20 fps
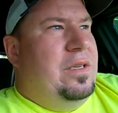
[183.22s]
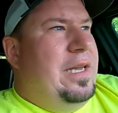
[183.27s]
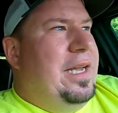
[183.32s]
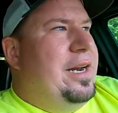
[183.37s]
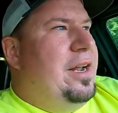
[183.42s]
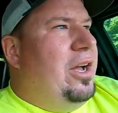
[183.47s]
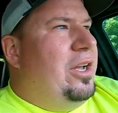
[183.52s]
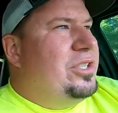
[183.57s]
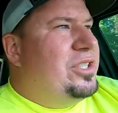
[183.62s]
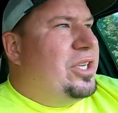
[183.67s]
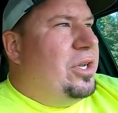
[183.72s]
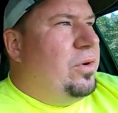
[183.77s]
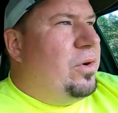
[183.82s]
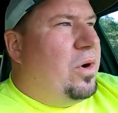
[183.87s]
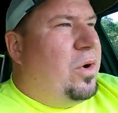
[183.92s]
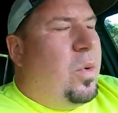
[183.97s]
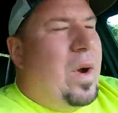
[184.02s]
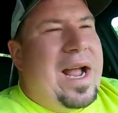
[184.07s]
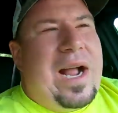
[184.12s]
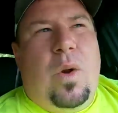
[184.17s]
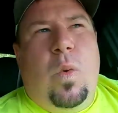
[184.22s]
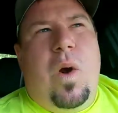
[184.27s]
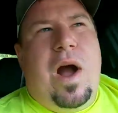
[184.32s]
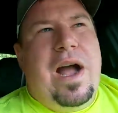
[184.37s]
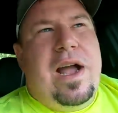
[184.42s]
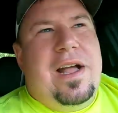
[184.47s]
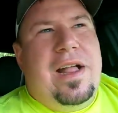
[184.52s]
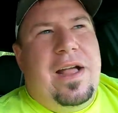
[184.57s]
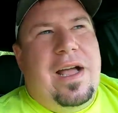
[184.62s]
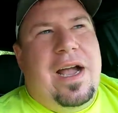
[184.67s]
And also quick
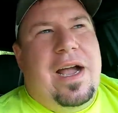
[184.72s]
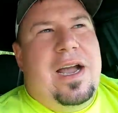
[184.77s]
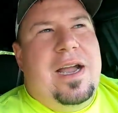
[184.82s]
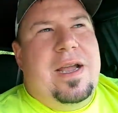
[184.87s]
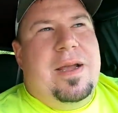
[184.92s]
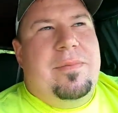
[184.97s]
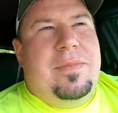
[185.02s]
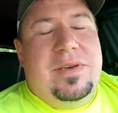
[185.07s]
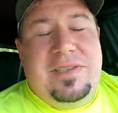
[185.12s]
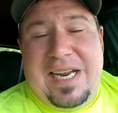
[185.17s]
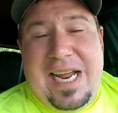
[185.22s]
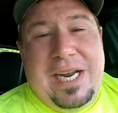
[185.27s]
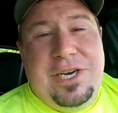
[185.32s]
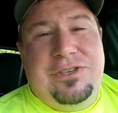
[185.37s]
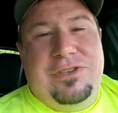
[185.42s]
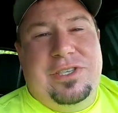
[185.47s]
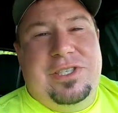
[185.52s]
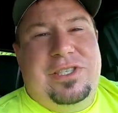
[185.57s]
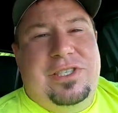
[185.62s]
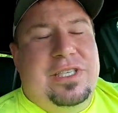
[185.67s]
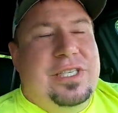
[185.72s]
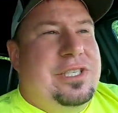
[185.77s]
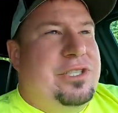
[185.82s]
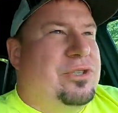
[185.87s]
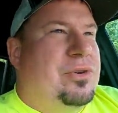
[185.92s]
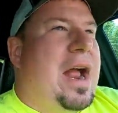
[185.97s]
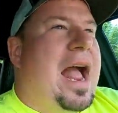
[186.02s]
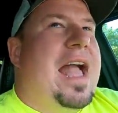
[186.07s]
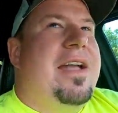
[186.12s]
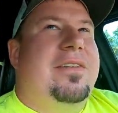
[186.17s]
while I'm dangerously
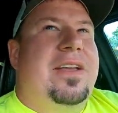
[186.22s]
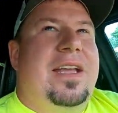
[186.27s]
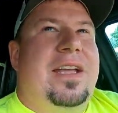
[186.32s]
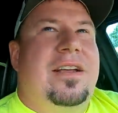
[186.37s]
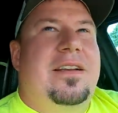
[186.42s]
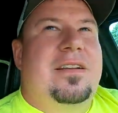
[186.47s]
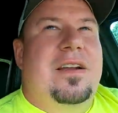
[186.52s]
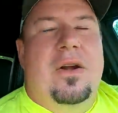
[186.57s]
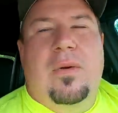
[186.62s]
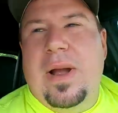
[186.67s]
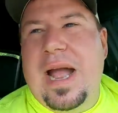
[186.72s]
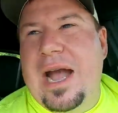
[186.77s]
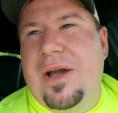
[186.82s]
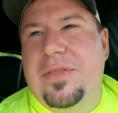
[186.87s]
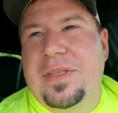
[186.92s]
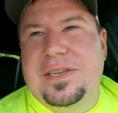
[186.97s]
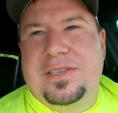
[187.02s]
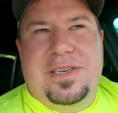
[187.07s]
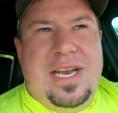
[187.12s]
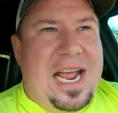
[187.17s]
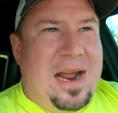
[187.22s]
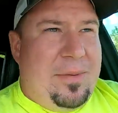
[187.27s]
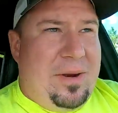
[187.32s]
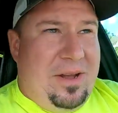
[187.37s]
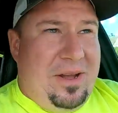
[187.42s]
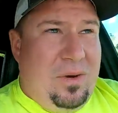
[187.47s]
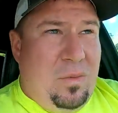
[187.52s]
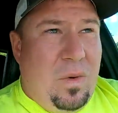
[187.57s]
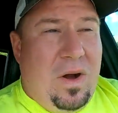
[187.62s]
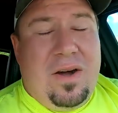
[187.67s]
driving around this
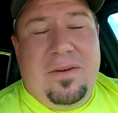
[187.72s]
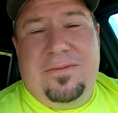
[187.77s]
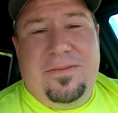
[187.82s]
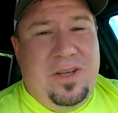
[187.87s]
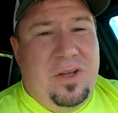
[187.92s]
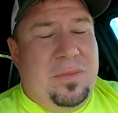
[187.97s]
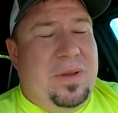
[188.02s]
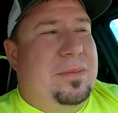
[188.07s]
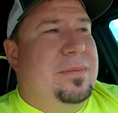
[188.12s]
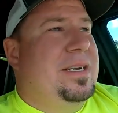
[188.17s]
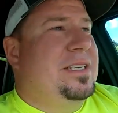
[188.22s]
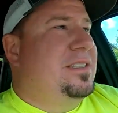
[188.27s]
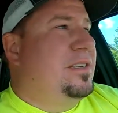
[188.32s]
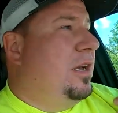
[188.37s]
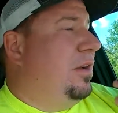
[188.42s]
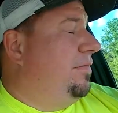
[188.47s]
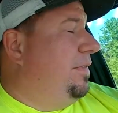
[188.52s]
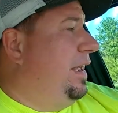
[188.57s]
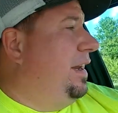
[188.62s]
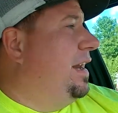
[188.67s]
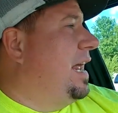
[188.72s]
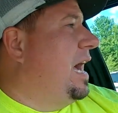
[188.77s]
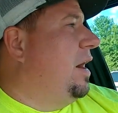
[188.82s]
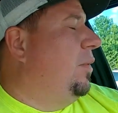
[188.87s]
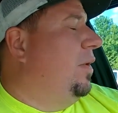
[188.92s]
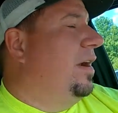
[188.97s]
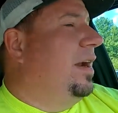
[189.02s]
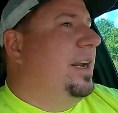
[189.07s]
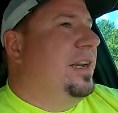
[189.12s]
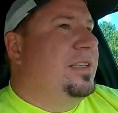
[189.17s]
neighborhood while filming myself and
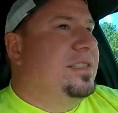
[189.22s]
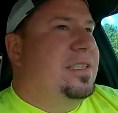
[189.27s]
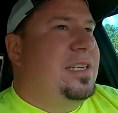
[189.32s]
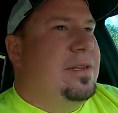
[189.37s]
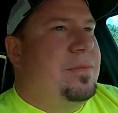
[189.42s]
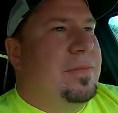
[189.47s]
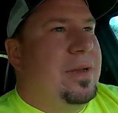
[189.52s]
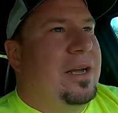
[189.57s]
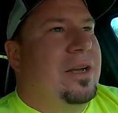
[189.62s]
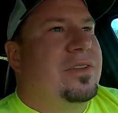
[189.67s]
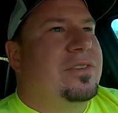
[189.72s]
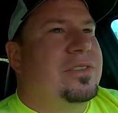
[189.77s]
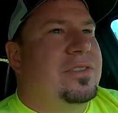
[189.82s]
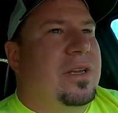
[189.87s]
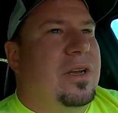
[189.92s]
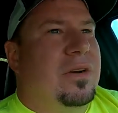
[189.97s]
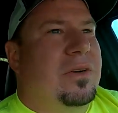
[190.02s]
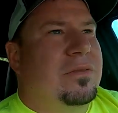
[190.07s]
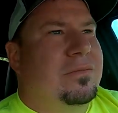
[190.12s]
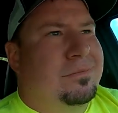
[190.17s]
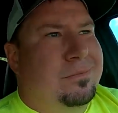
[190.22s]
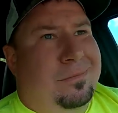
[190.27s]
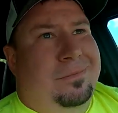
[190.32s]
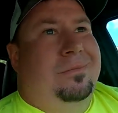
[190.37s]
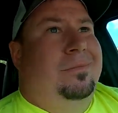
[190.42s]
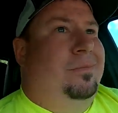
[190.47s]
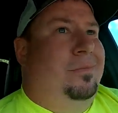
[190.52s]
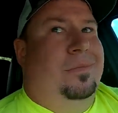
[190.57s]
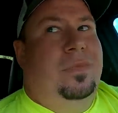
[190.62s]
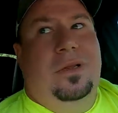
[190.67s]
not wearing a seatbelt, so
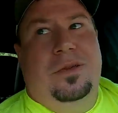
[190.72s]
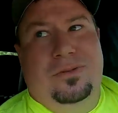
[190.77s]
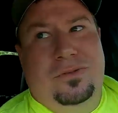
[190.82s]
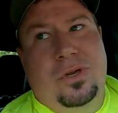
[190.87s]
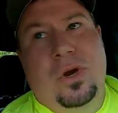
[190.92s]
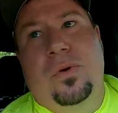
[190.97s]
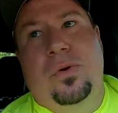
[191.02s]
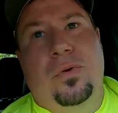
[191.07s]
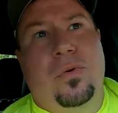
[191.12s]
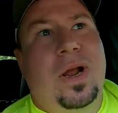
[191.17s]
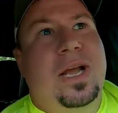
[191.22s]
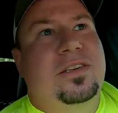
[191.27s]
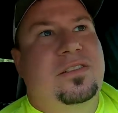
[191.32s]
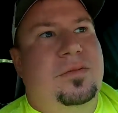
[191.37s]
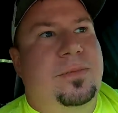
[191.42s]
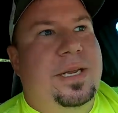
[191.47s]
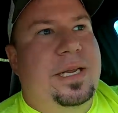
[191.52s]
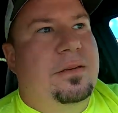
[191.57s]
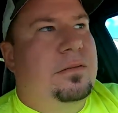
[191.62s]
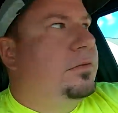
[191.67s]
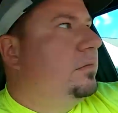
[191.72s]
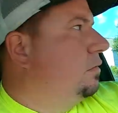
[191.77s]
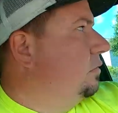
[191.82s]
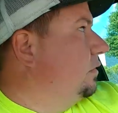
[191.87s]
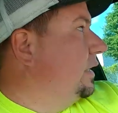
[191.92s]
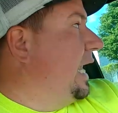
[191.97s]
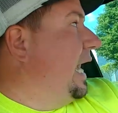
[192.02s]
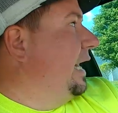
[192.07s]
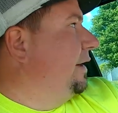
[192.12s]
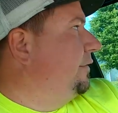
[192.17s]
don't arrest me.
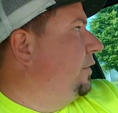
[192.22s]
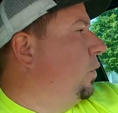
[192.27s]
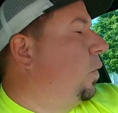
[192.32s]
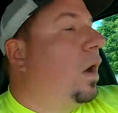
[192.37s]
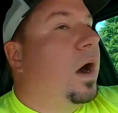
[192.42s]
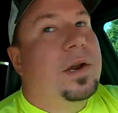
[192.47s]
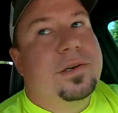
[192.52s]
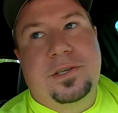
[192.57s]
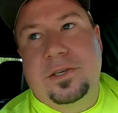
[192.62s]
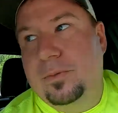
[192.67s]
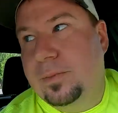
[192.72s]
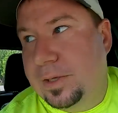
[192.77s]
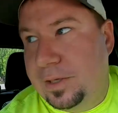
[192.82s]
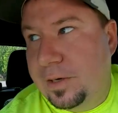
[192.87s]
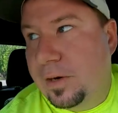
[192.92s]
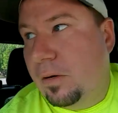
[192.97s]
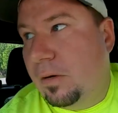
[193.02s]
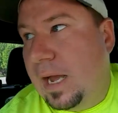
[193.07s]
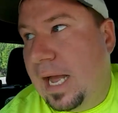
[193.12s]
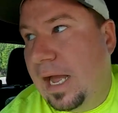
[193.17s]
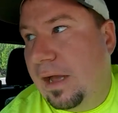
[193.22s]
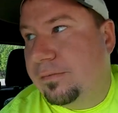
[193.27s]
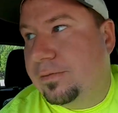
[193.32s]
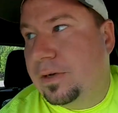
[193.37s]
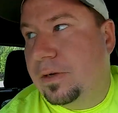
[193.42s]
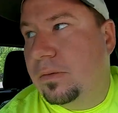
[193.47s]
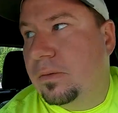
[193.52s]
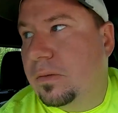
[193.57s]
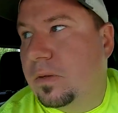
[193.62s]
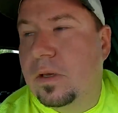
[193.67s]
You can if you want to, but you don't
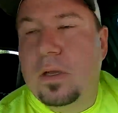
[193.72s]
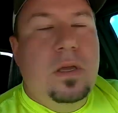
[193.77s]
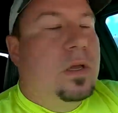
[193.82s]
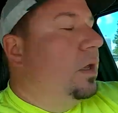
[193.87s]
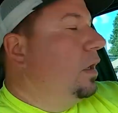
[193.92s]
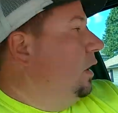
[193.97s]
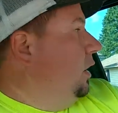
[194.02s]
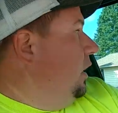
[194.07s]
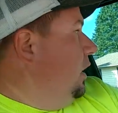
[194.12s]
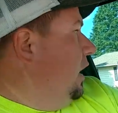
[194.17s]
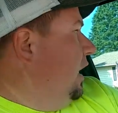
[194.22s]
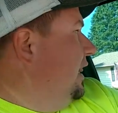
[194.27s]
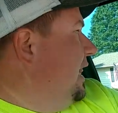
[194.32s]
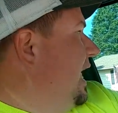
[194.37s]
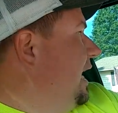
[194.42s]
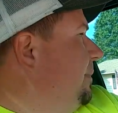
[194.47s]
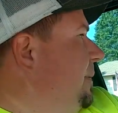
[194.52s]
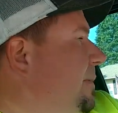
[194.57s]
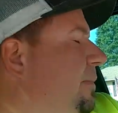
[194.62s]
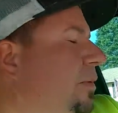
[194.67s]
have to. A lot of